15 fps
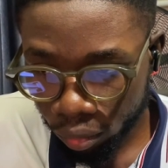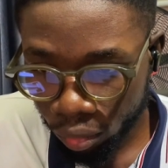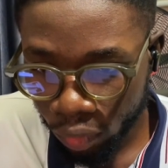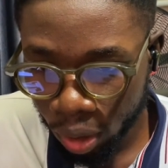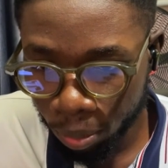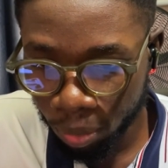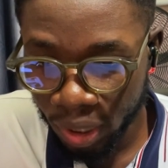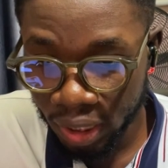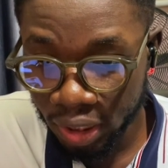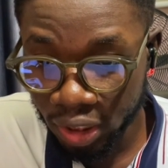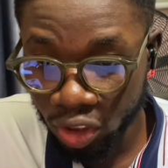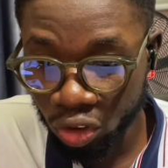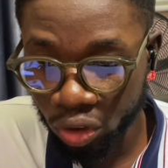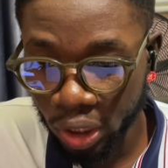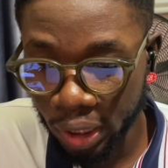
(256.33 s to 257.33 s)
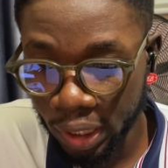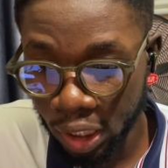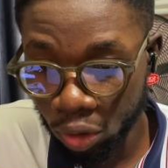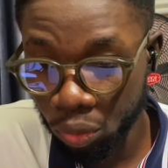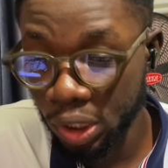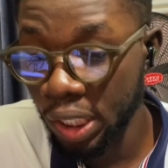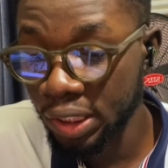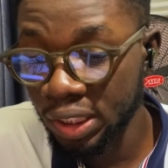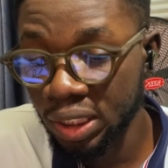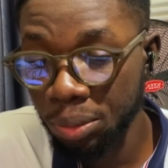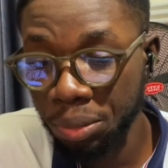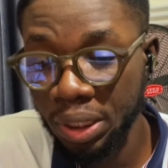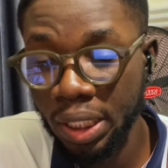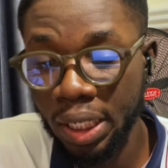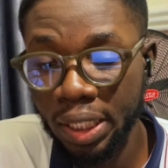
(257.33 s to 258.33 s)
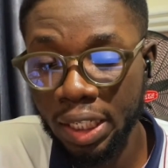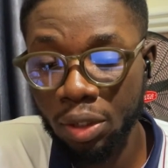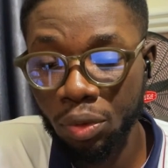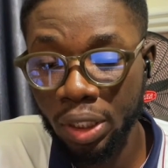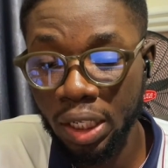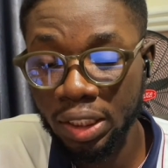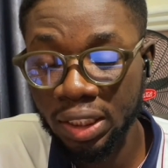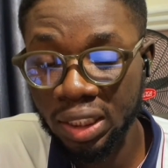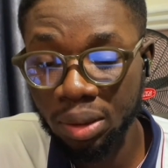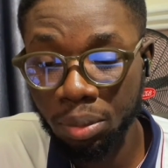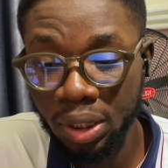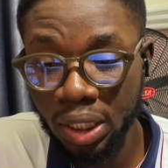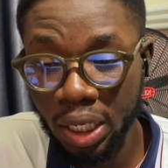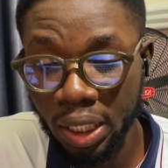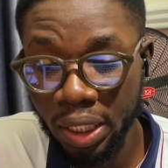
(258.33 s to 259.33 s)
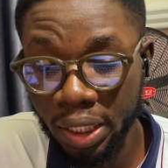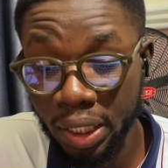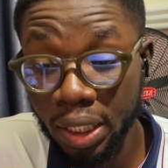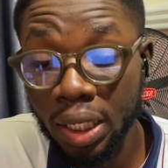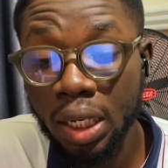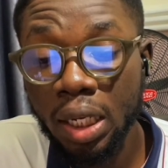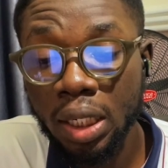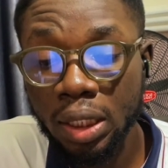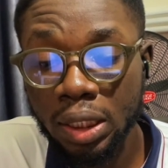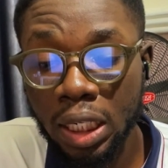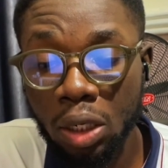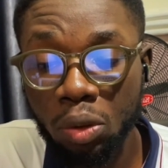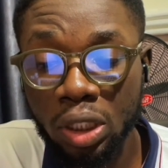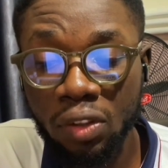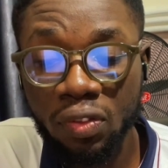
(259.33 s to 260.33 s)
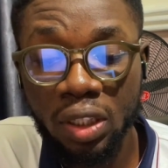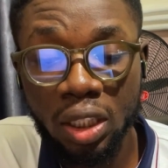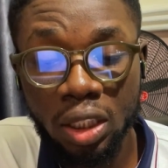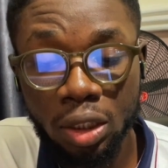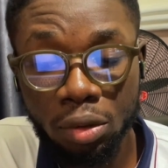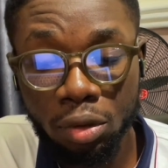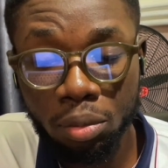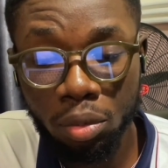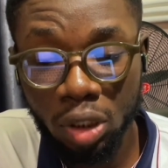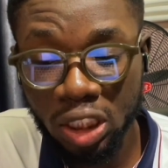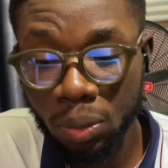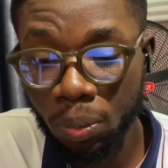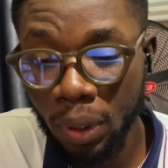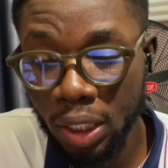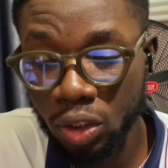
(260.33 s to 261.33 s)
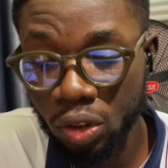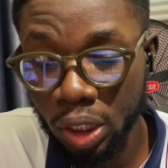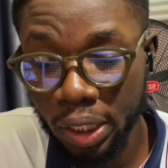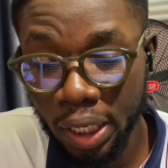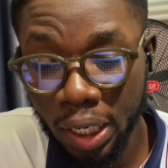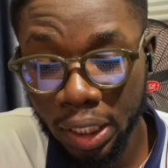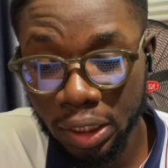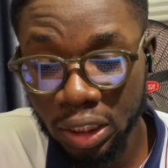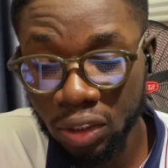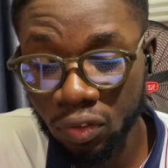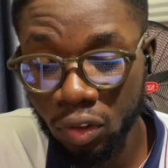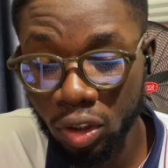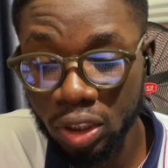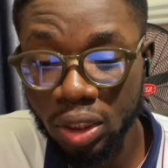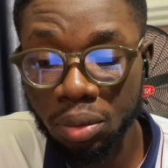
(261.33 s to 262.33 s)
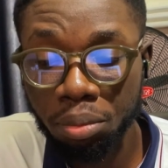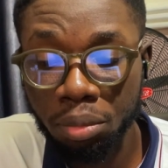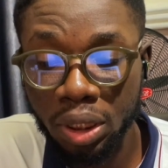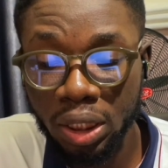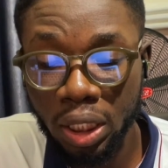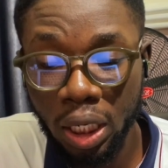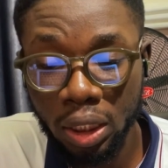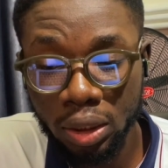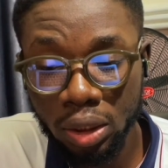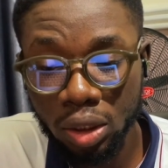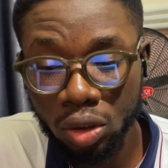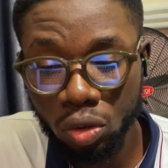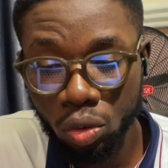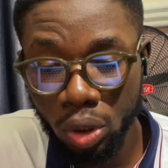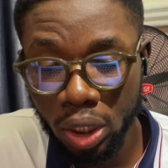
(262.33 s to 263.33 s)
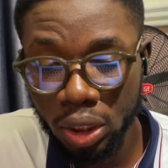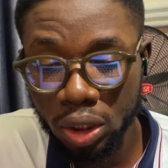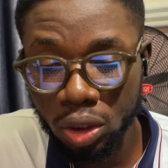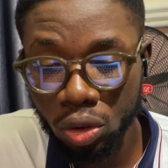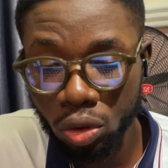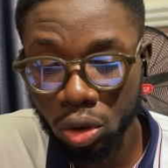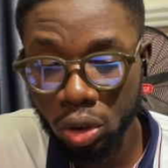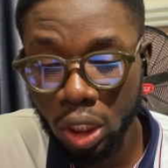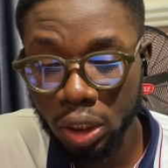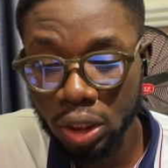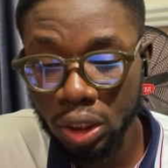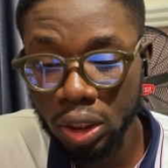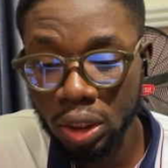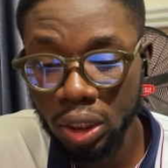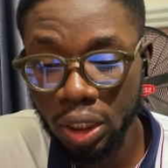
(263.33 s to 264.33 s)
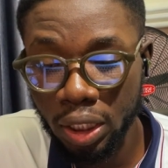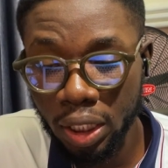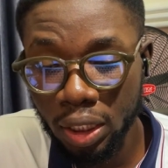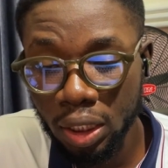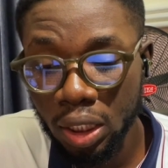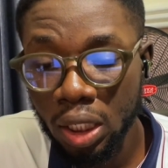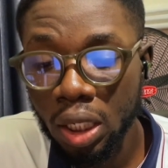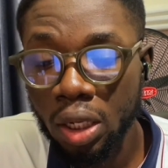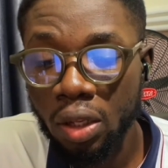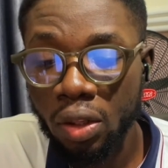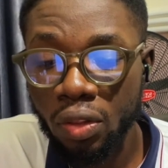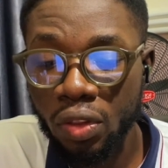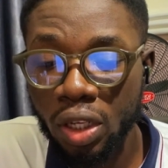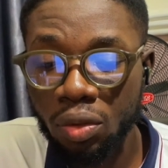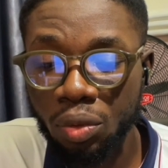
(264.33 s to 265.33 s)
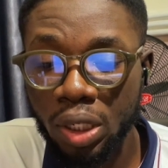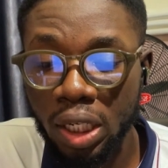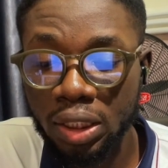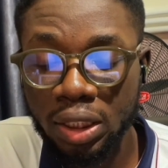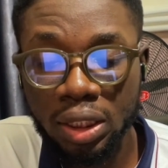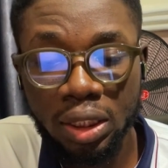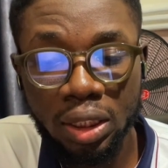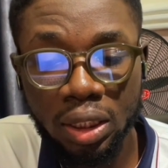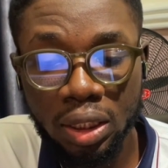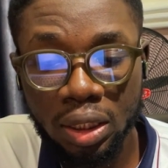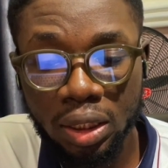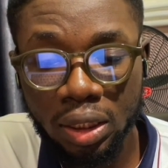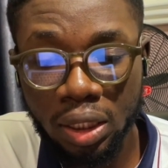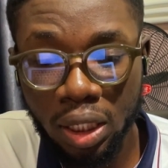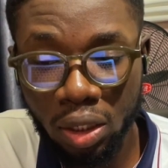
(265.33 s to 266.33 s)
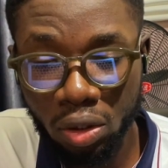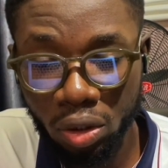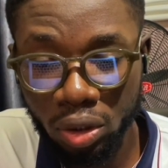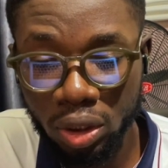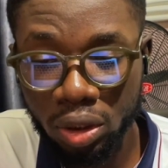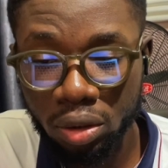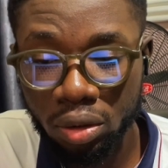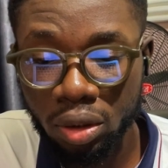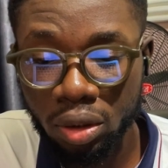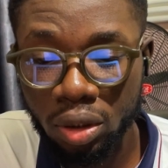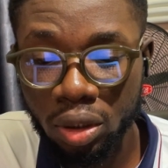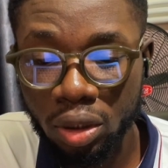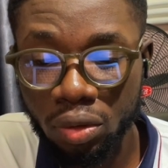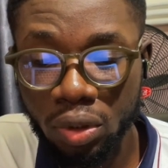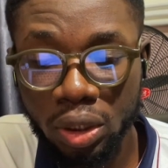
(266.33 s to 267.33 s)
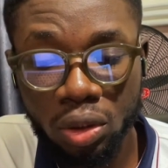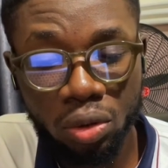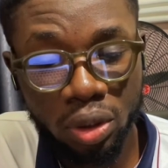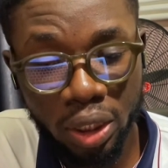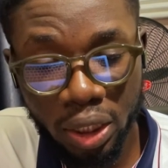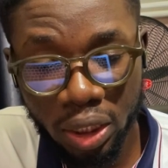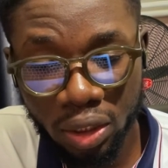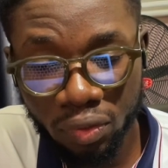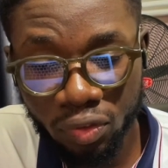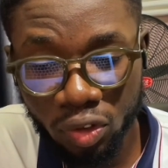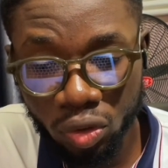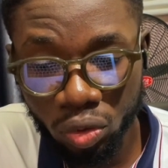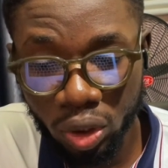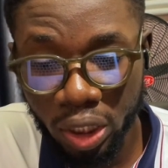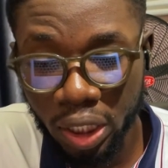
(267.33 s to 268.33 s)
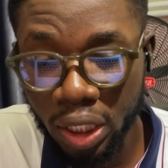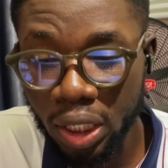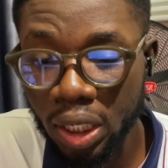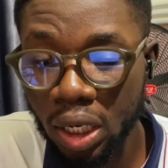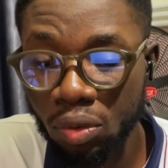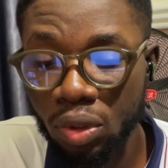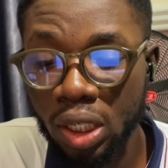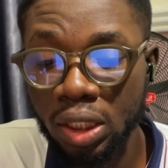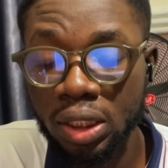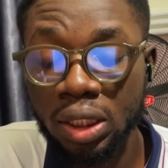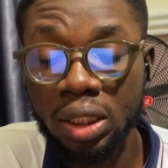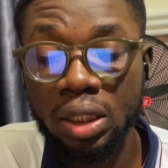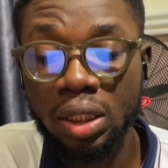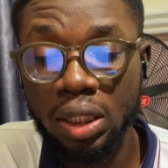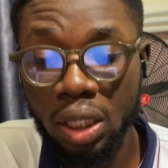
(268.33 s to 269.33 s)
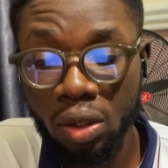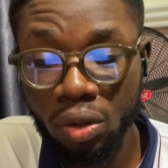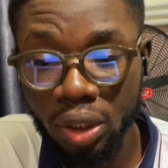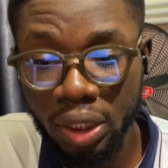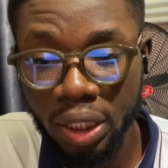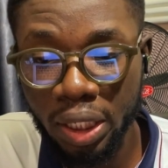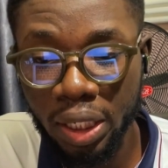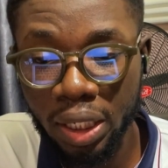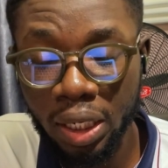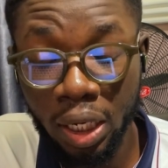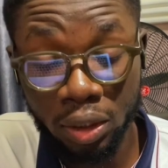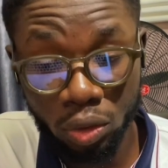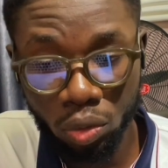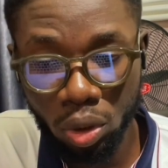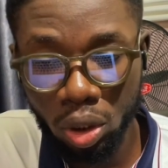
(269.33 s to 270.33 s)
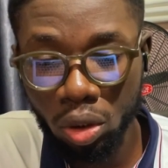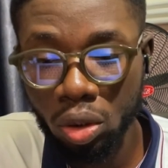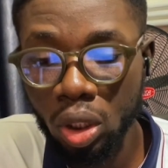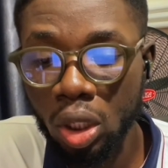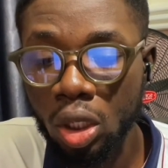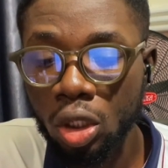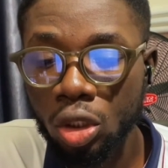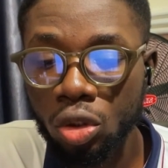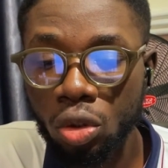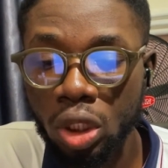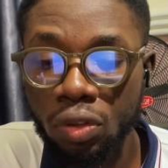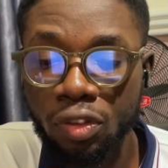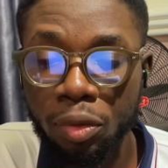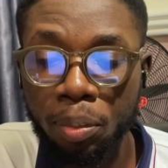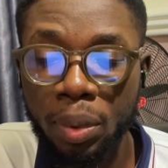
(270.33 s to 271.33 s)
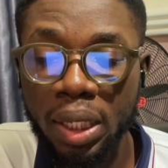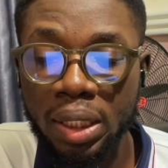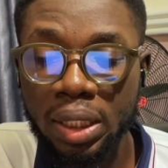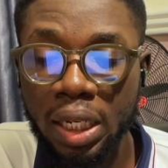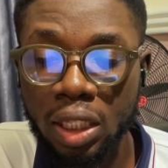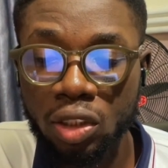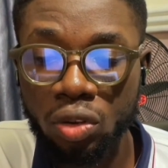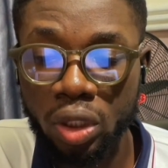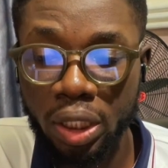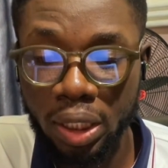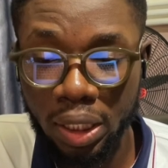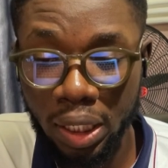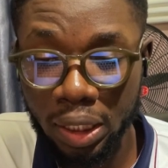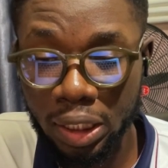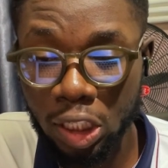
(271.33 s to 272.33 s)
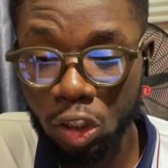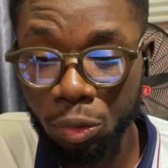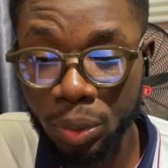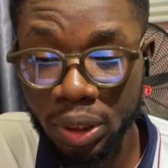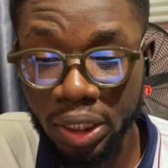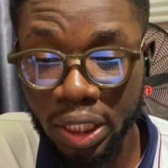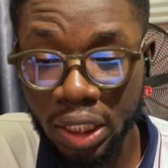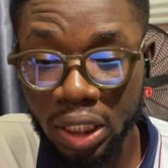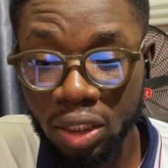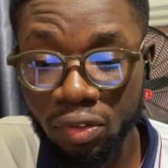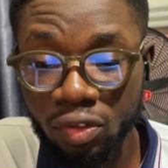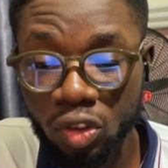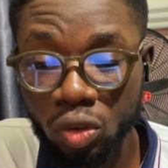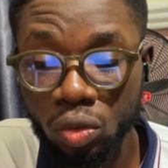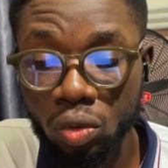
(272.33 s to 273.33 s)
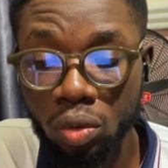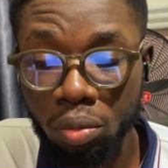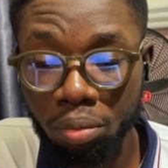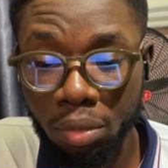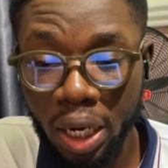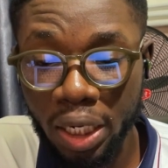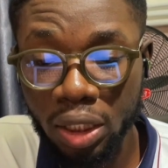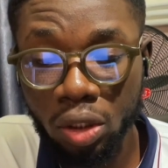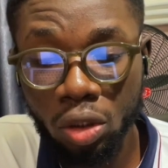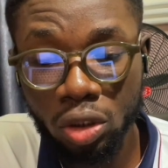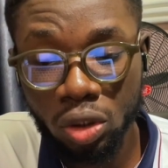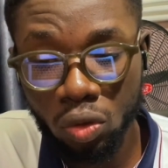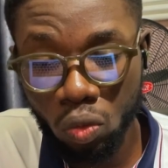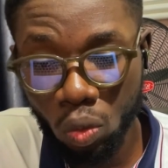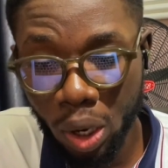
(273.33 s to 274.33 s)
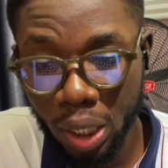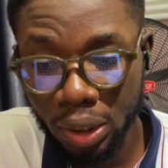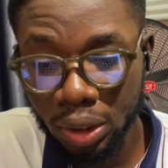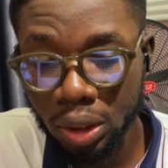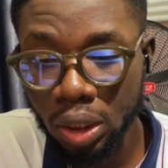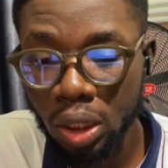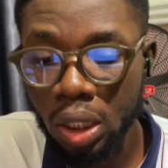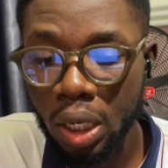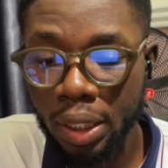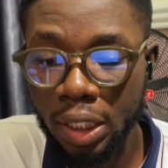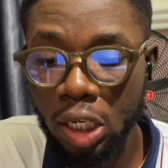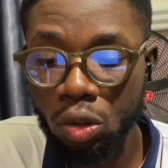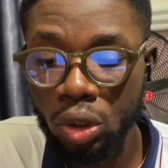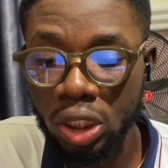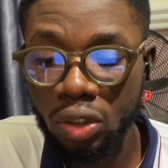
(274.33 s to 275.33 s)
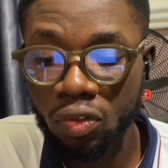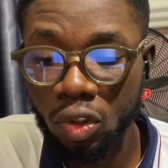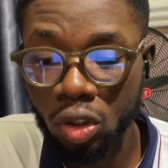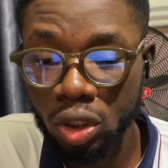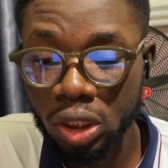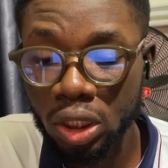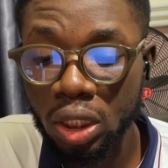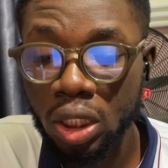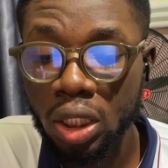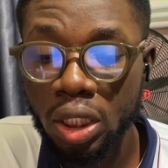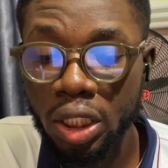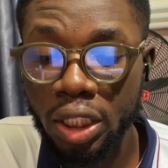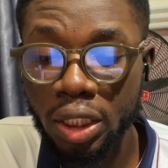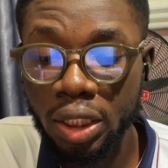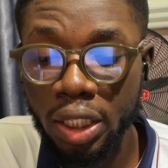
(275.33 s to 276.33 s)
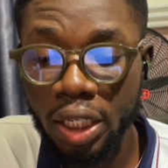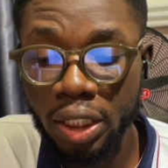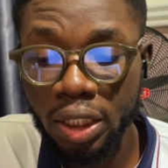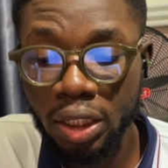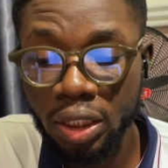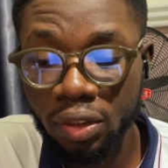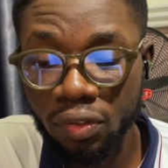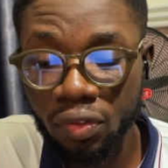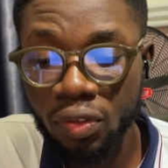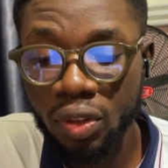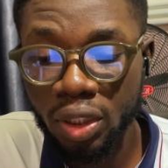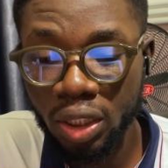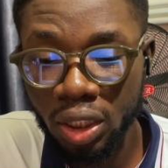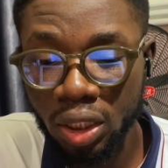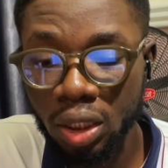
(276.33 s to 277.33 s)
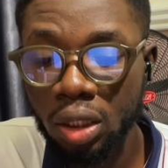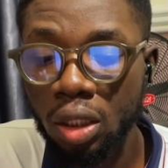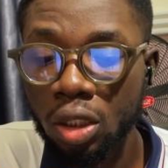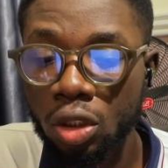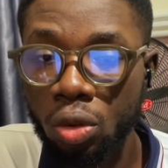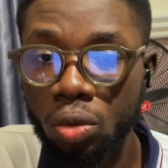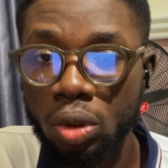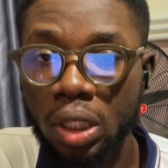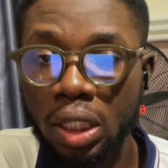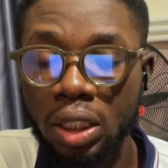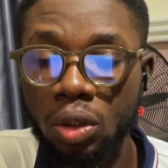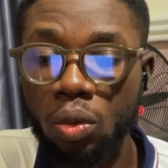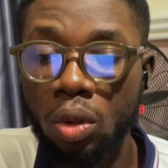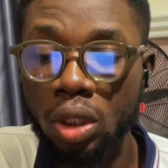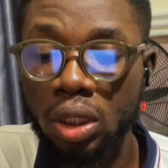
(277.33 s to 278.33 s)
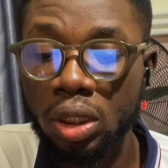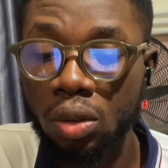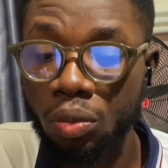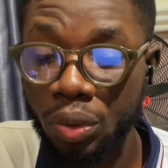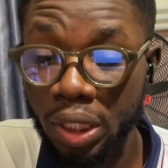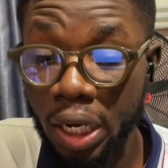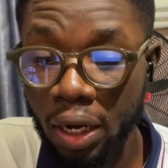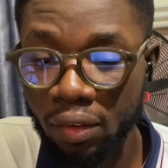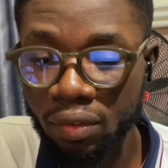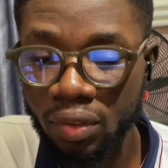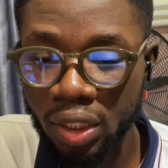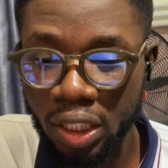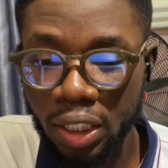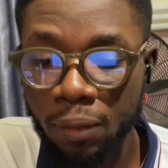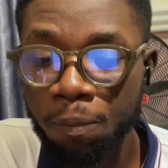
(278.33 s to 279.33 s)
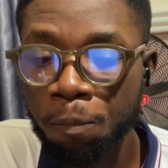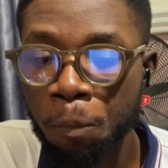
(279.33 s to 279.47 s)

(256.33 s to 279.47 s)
blending together. We can see meter here, we can see meter here. That will definitely multiply together and give us meters squared. So you can see it here. Then we can see second raised to -2 here, and we can see second here as well. So if you blend that together, that will be -2 minus 1, and that will give us a -3. So that is what we have here.